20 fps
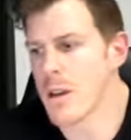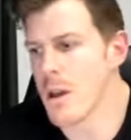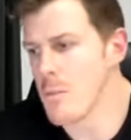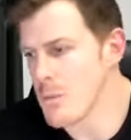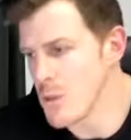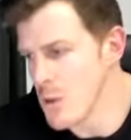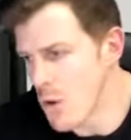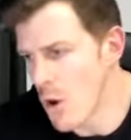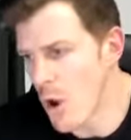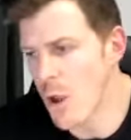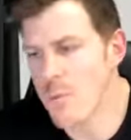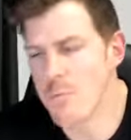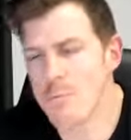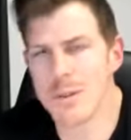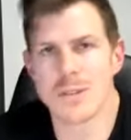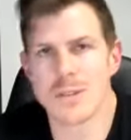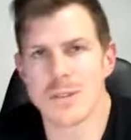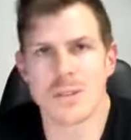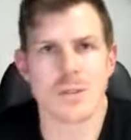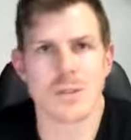your own
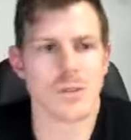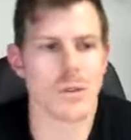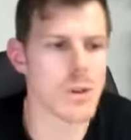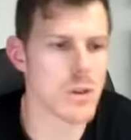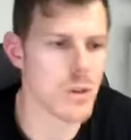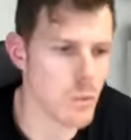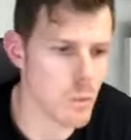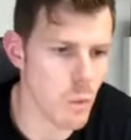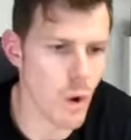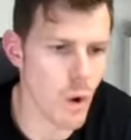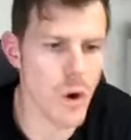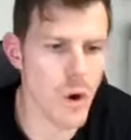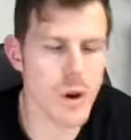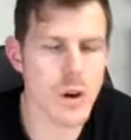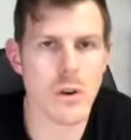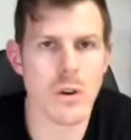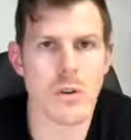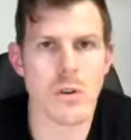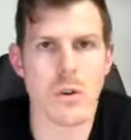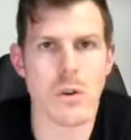business or your work
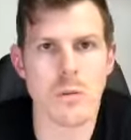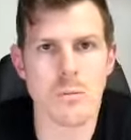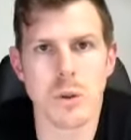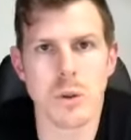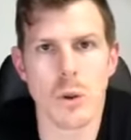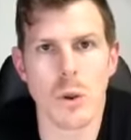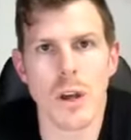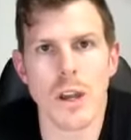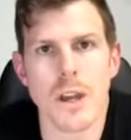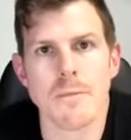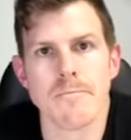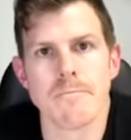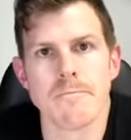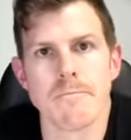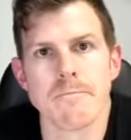or your employee?